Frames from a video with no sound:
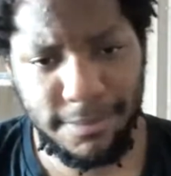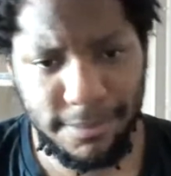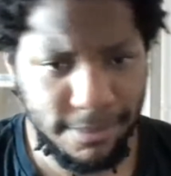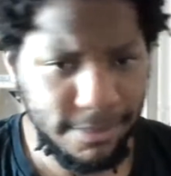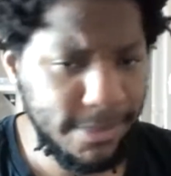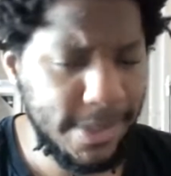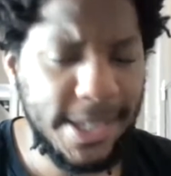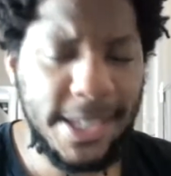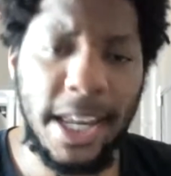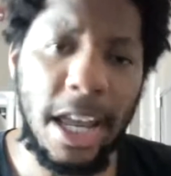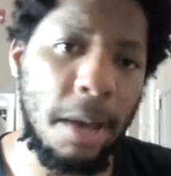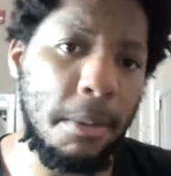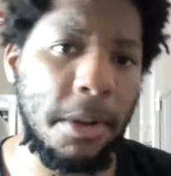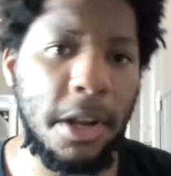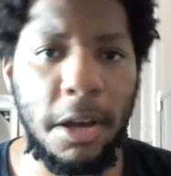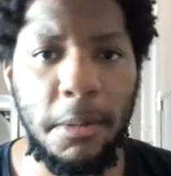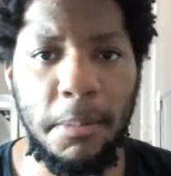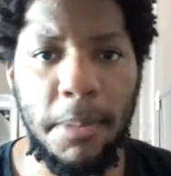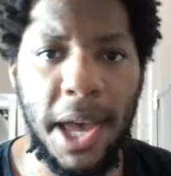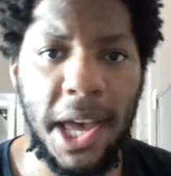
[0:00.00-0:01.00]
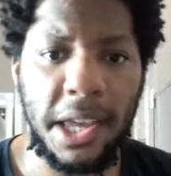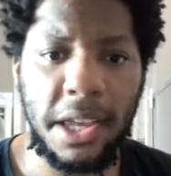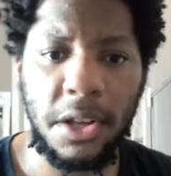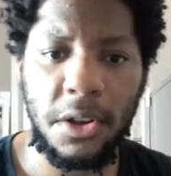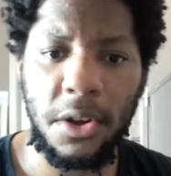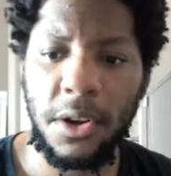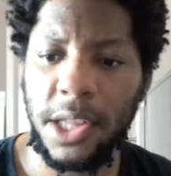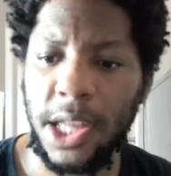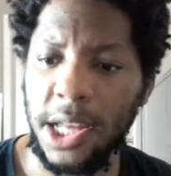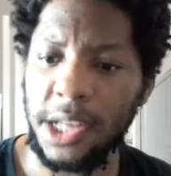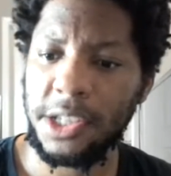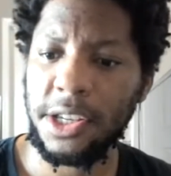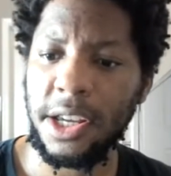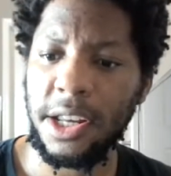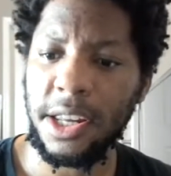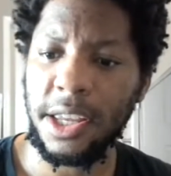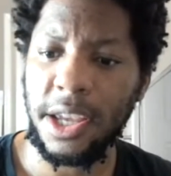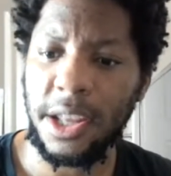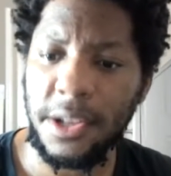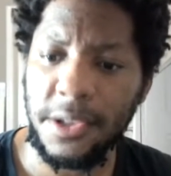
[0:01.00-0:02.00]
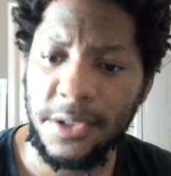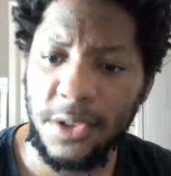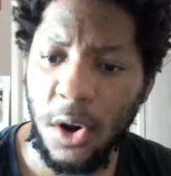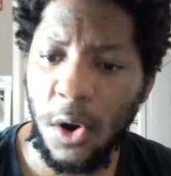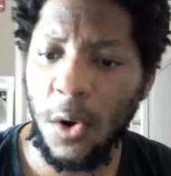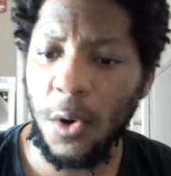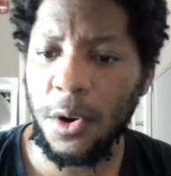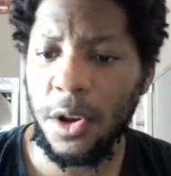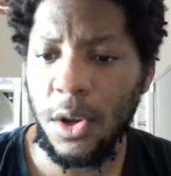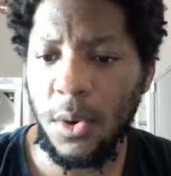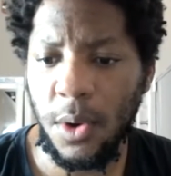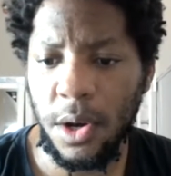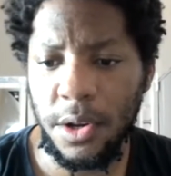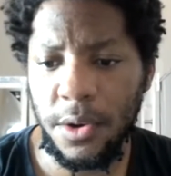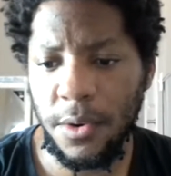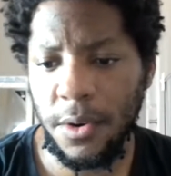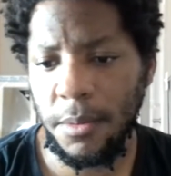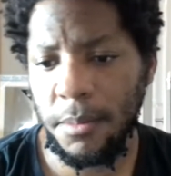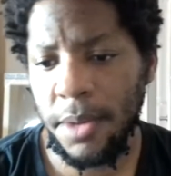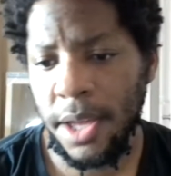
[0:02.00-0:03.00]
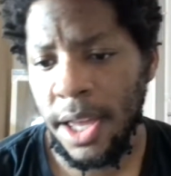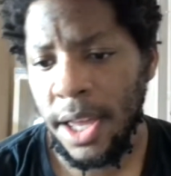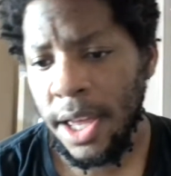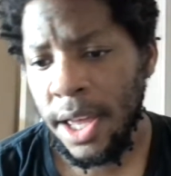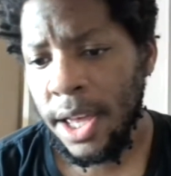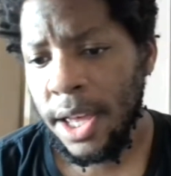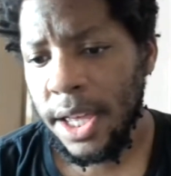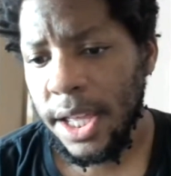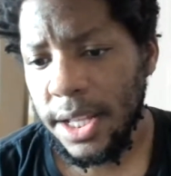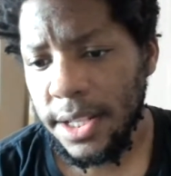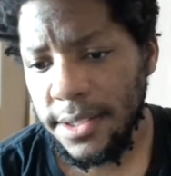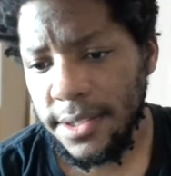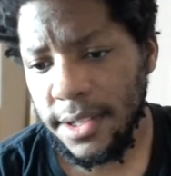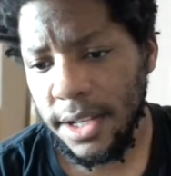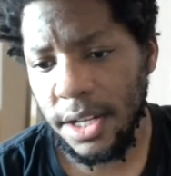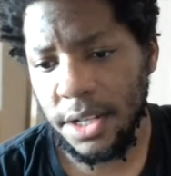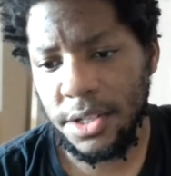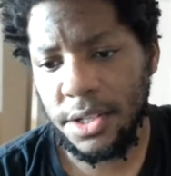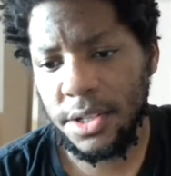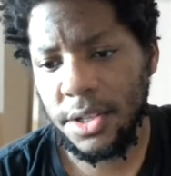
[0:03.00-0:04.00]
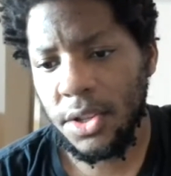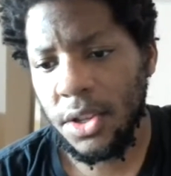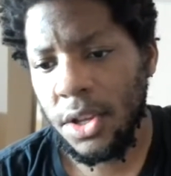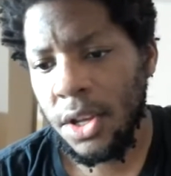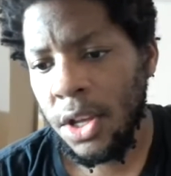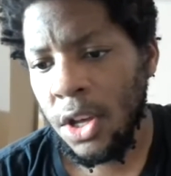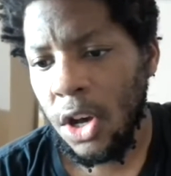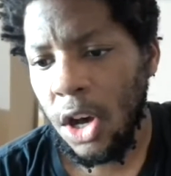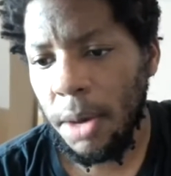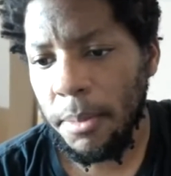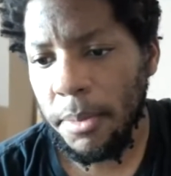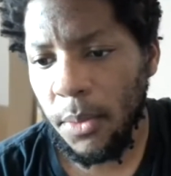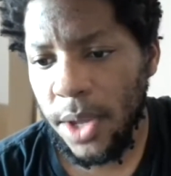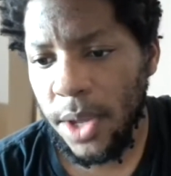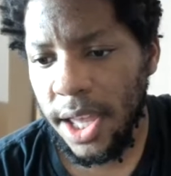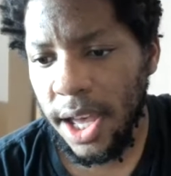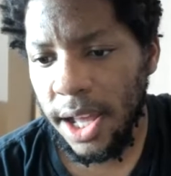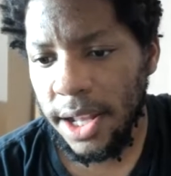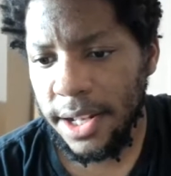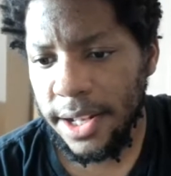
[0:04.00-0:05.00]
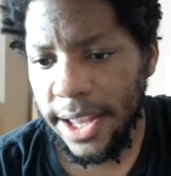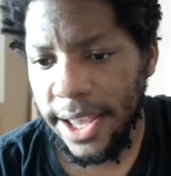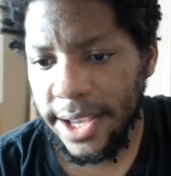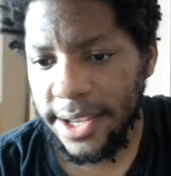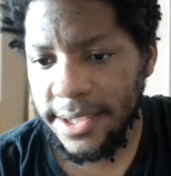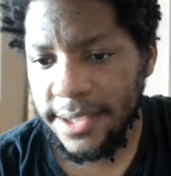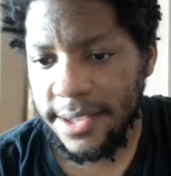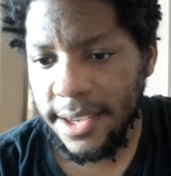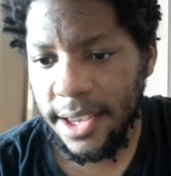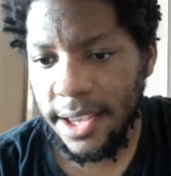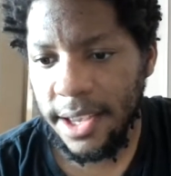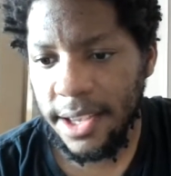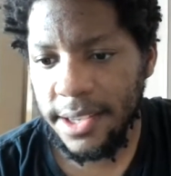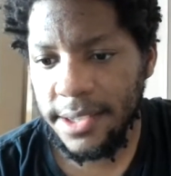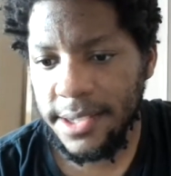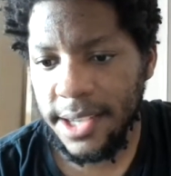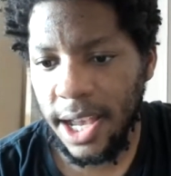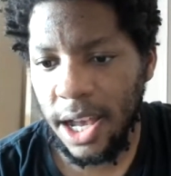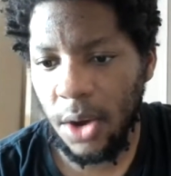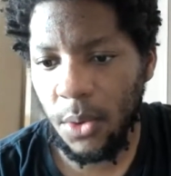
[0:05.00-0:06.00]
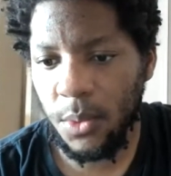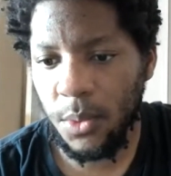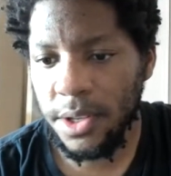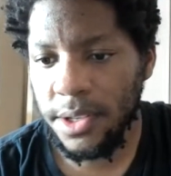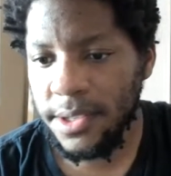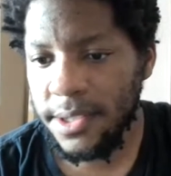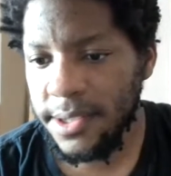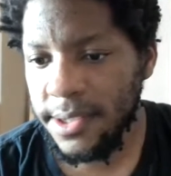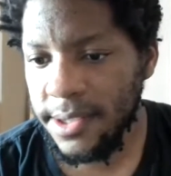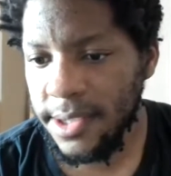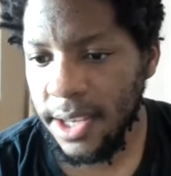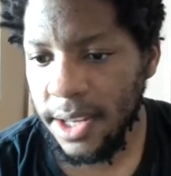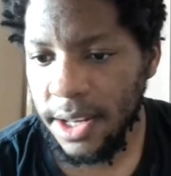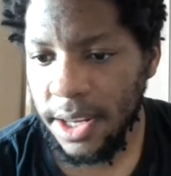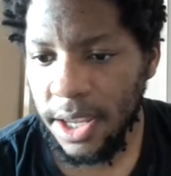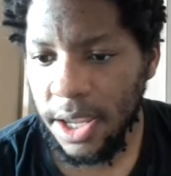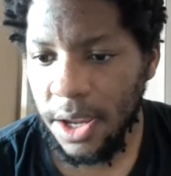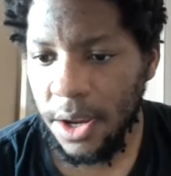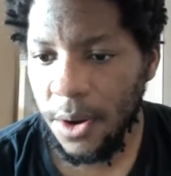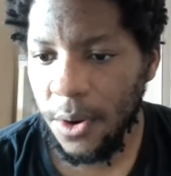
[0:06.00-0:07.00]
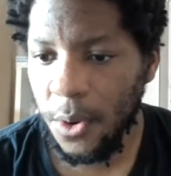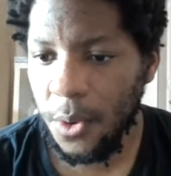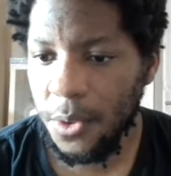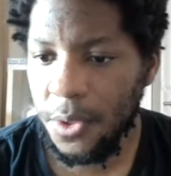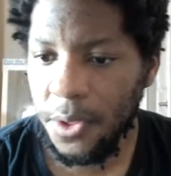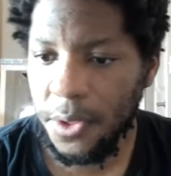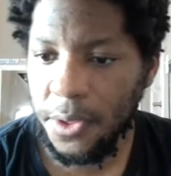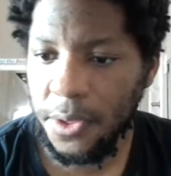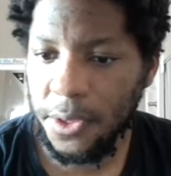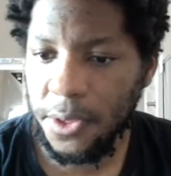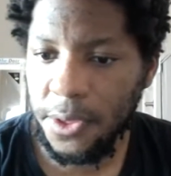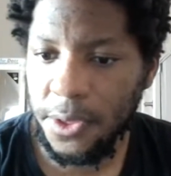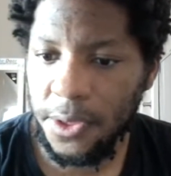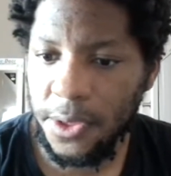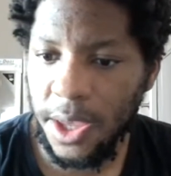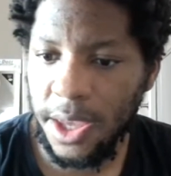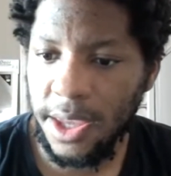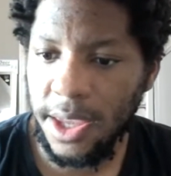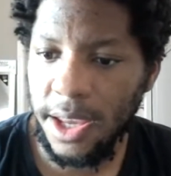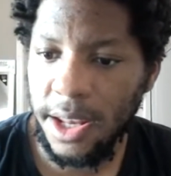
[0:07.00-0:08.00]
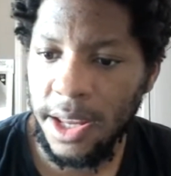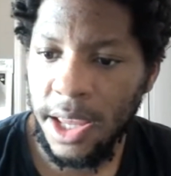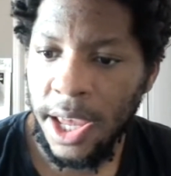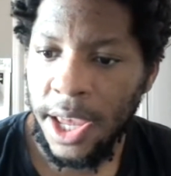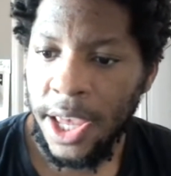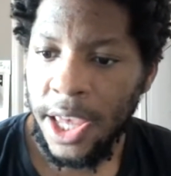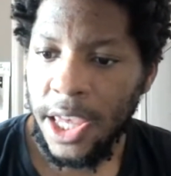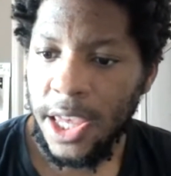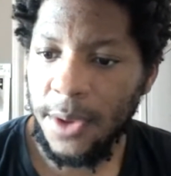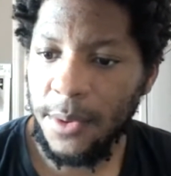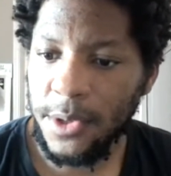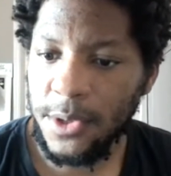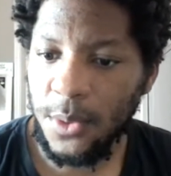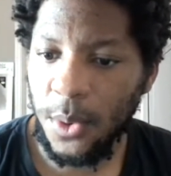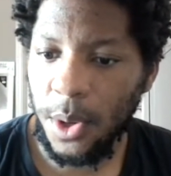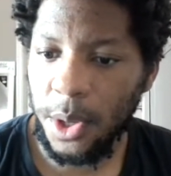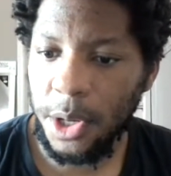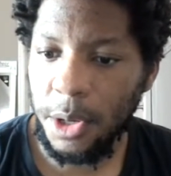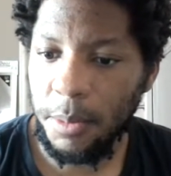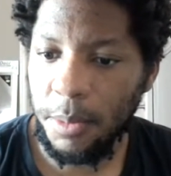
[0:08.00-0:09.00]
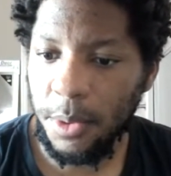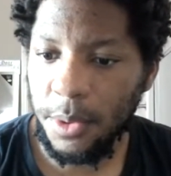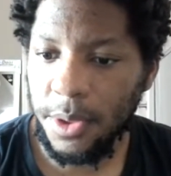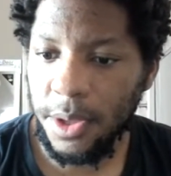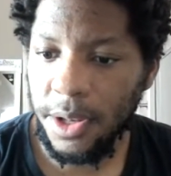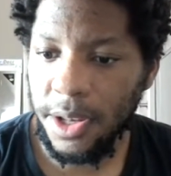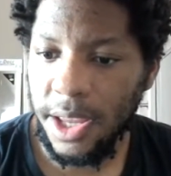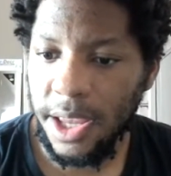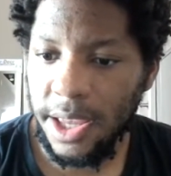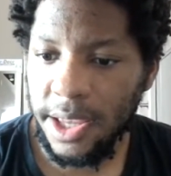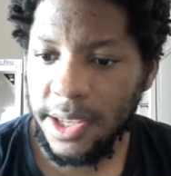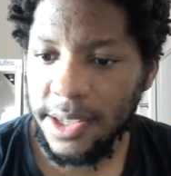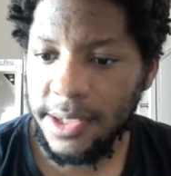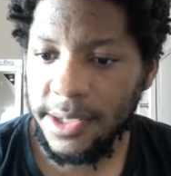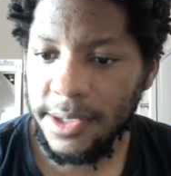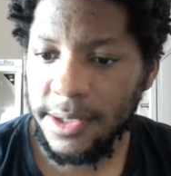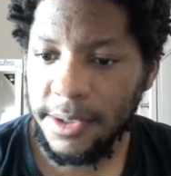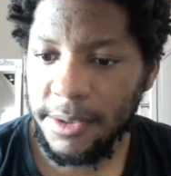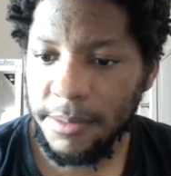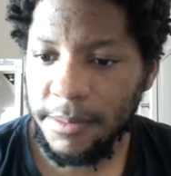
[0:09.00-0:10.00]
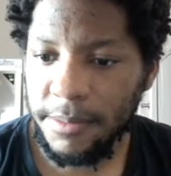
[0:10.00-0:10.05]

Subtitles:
stamina back and all that shit and get his cardio under him and such. Homie we got next says, I was sitting here thinking he was talking about the Knicks.